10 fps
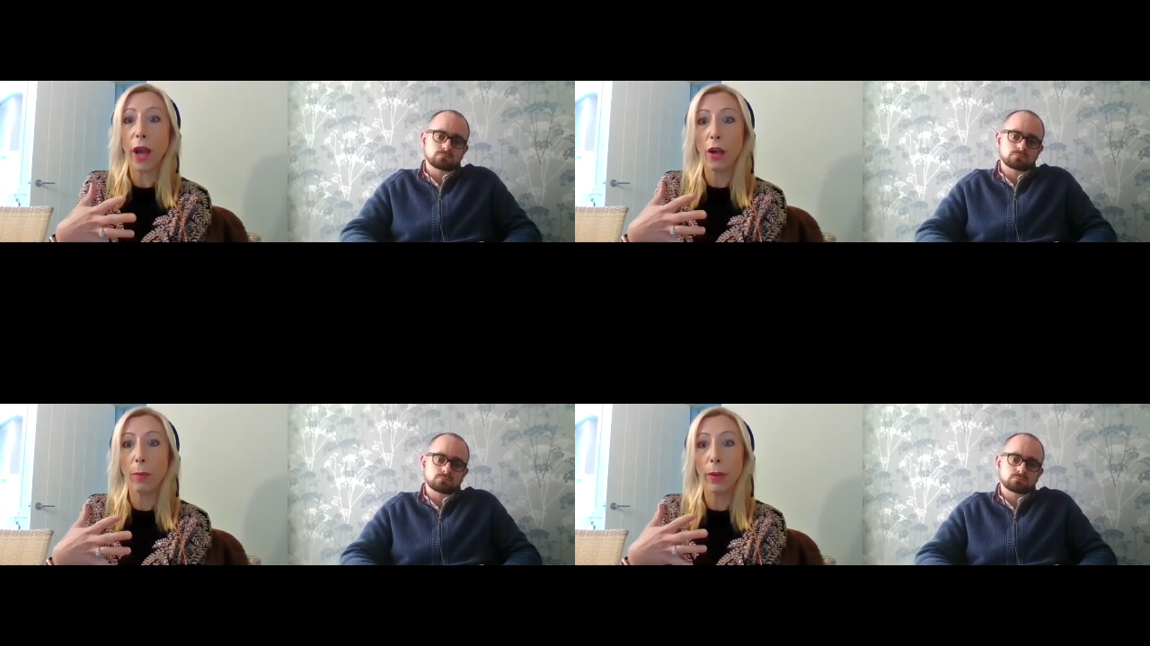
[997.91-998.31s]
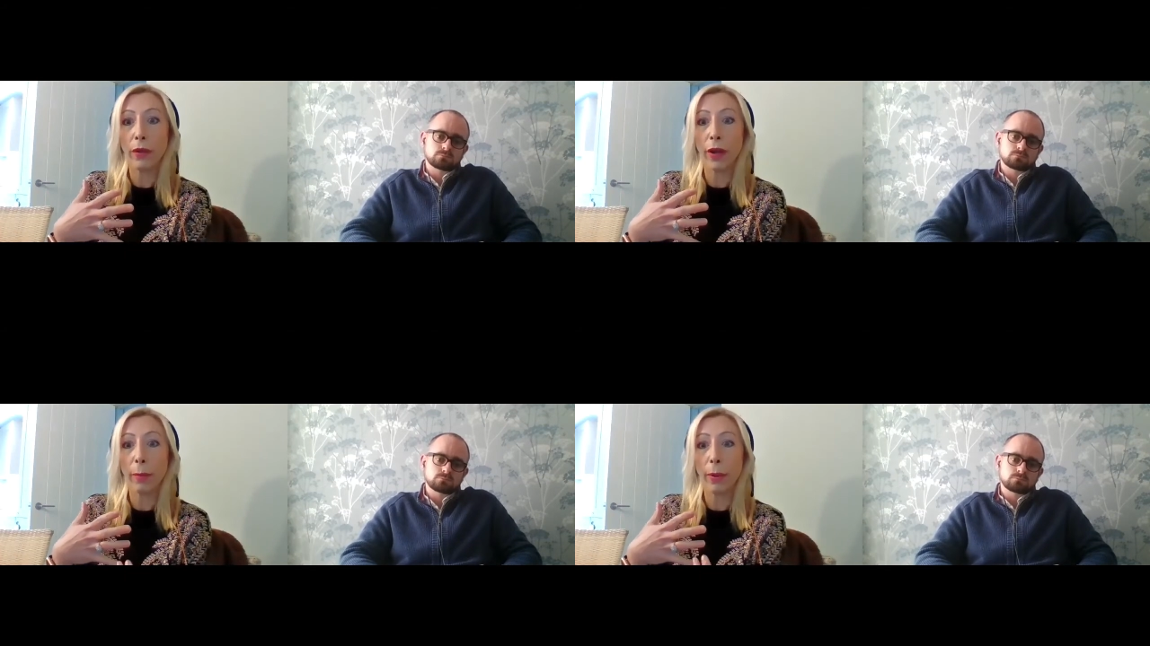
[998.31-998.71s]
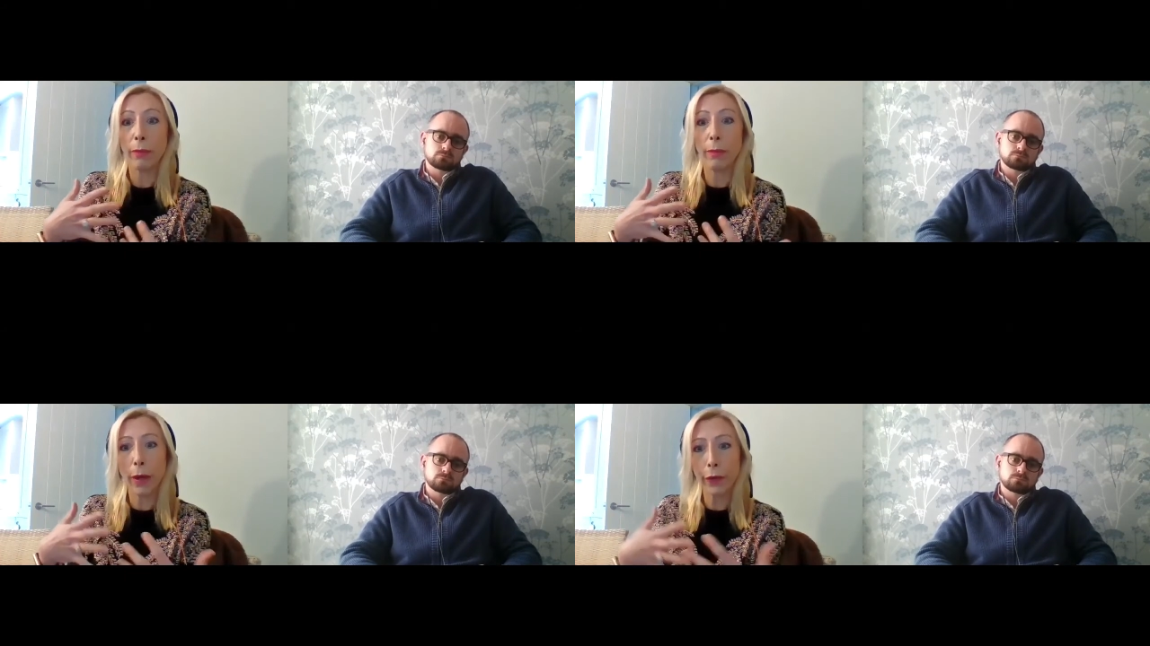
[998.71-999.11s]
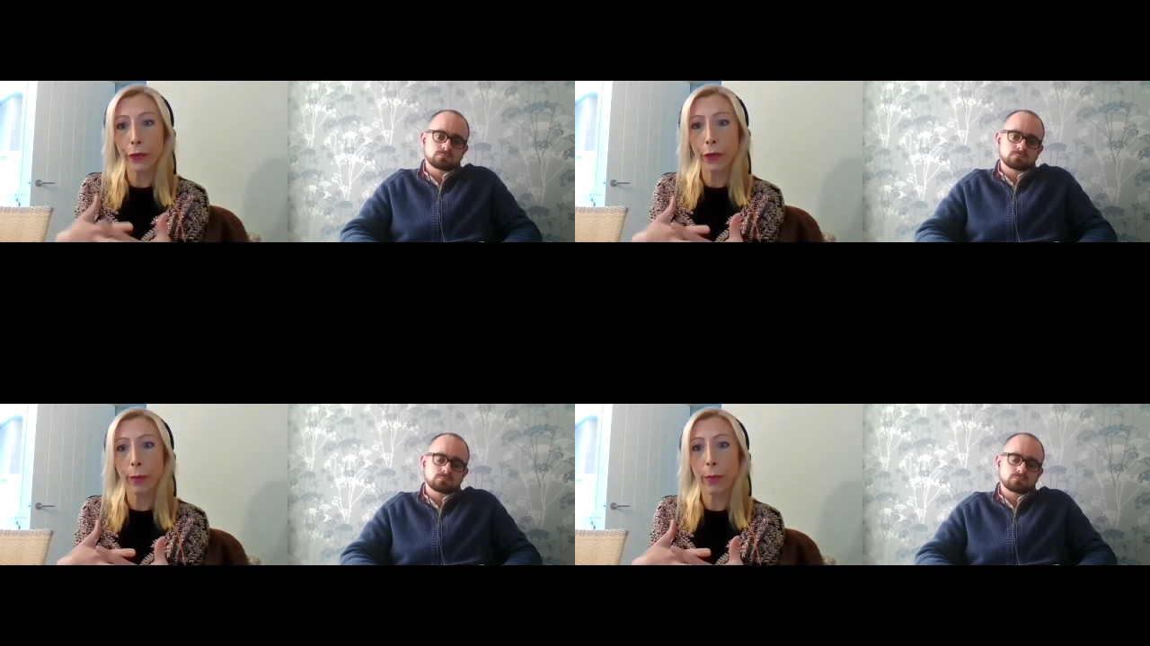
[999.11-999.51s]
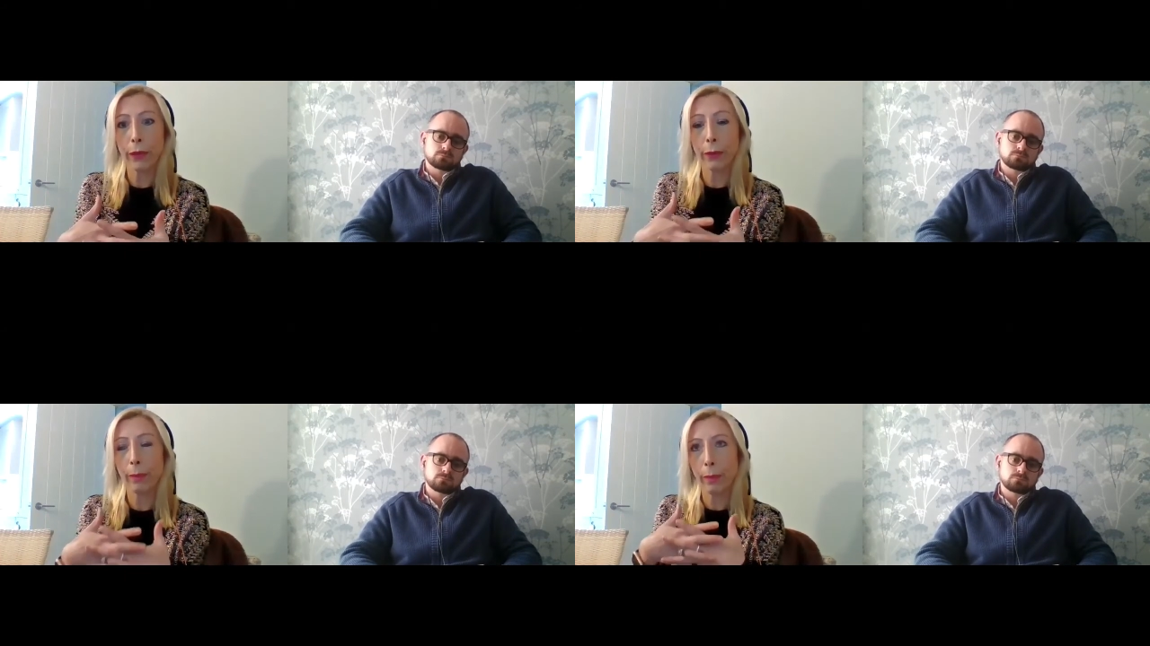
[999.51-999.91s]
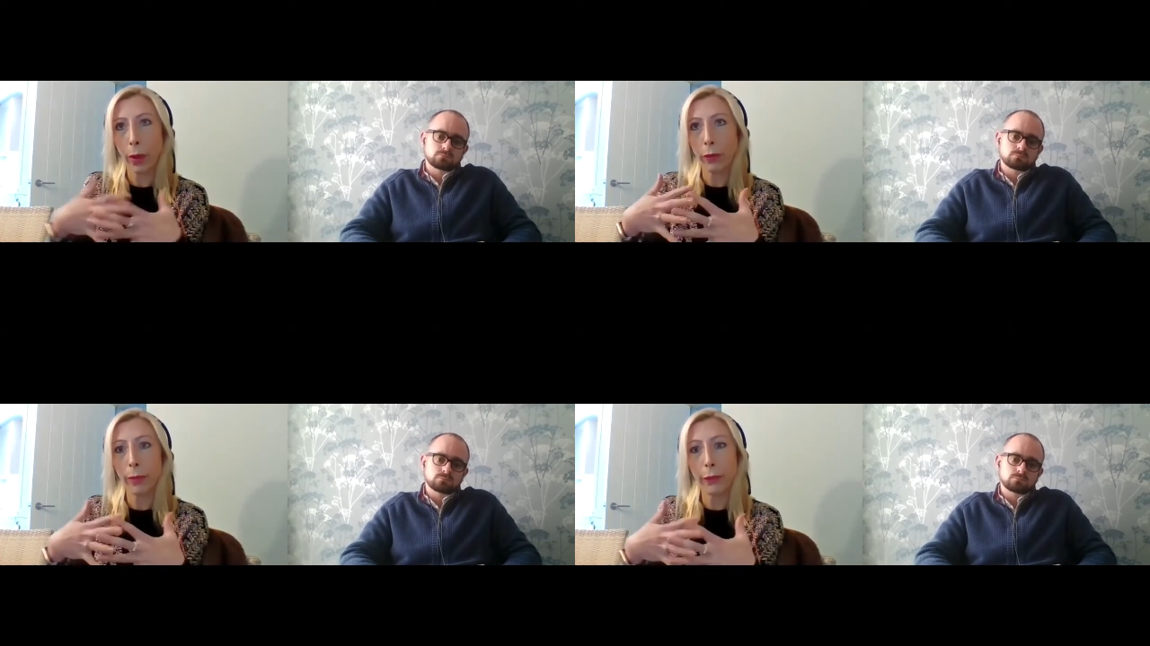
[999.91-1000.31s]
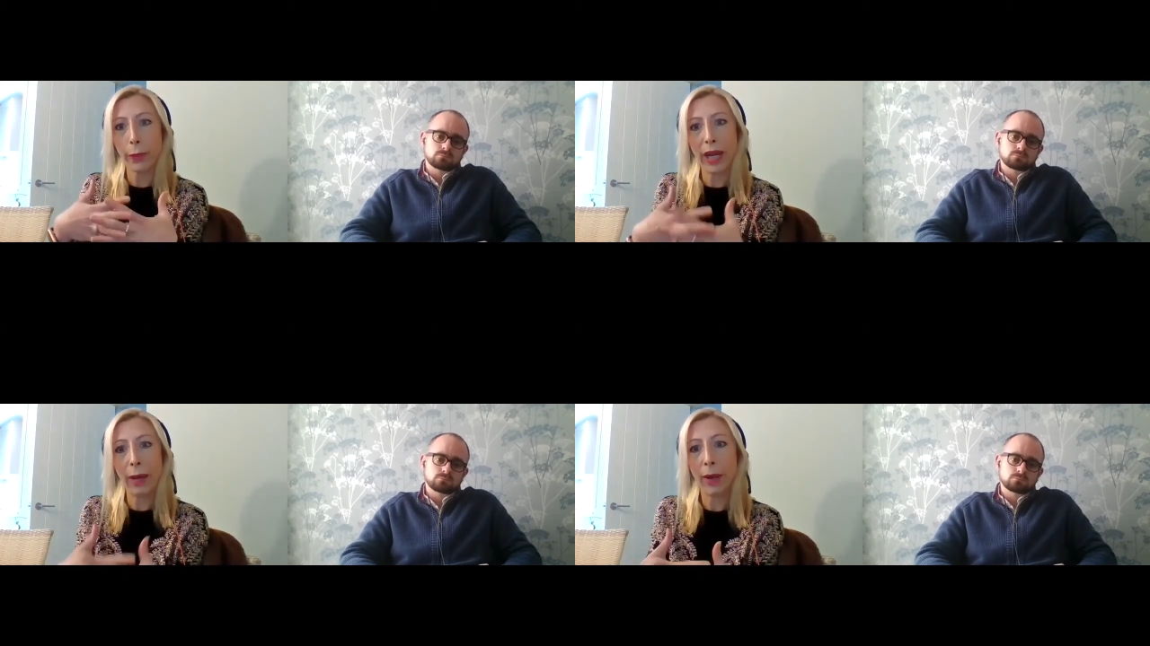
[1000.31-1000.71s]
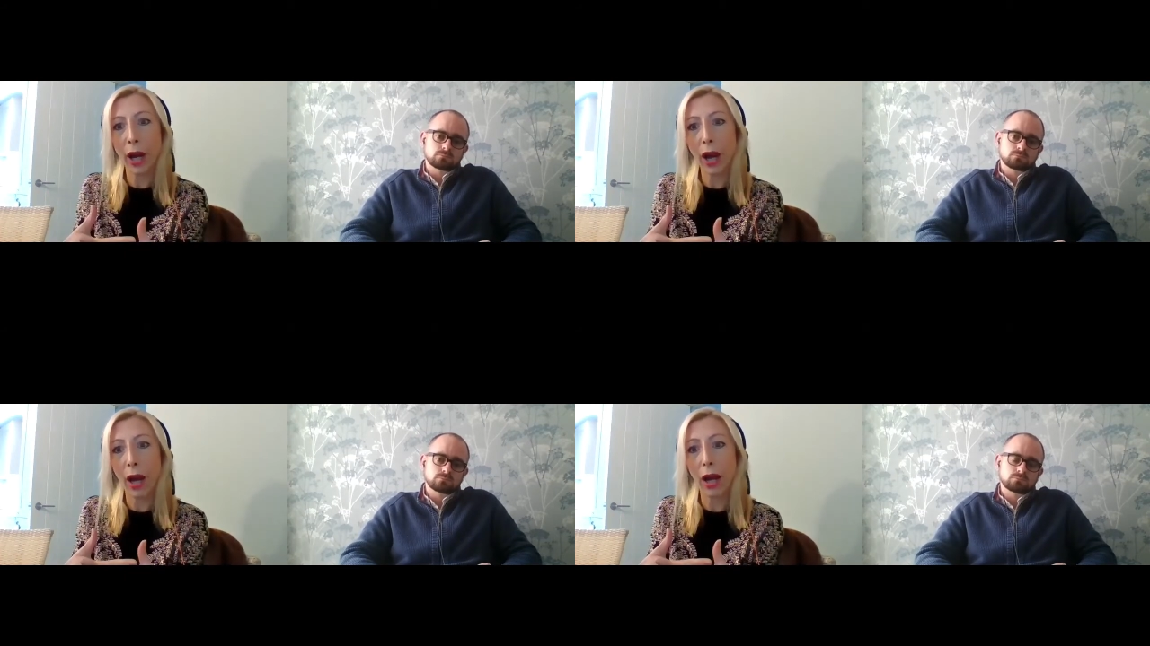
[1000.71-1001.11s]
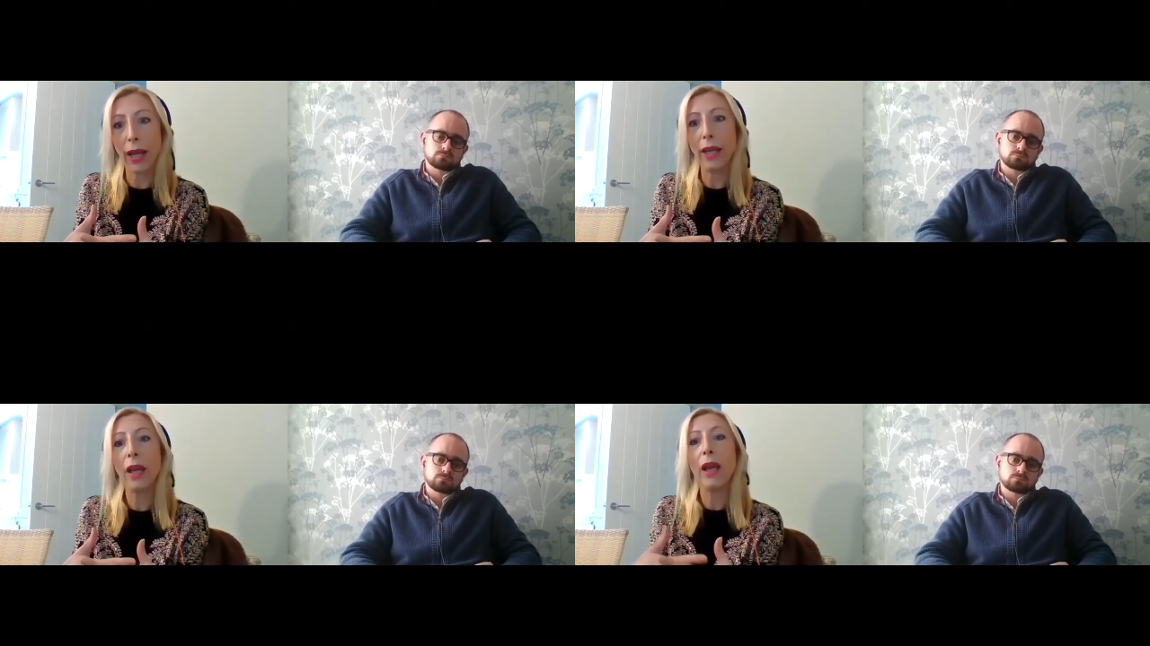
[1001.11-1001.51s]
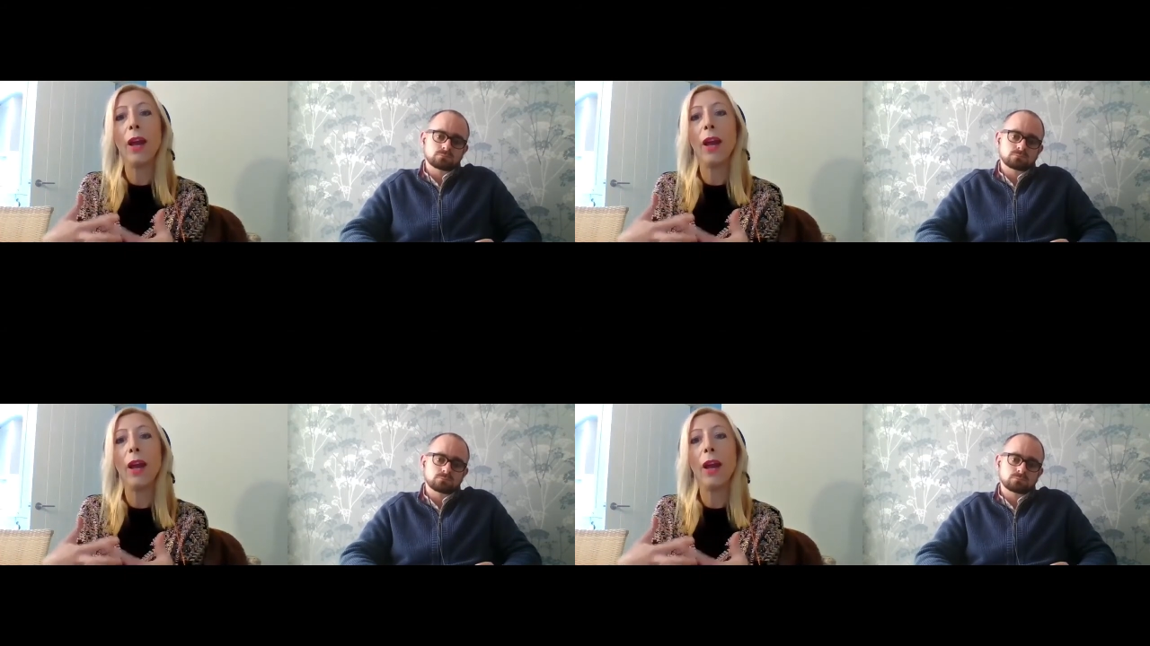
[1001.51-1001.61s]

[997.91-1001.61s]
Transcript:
Speaker 1: opened up a much stronger bond between him and I.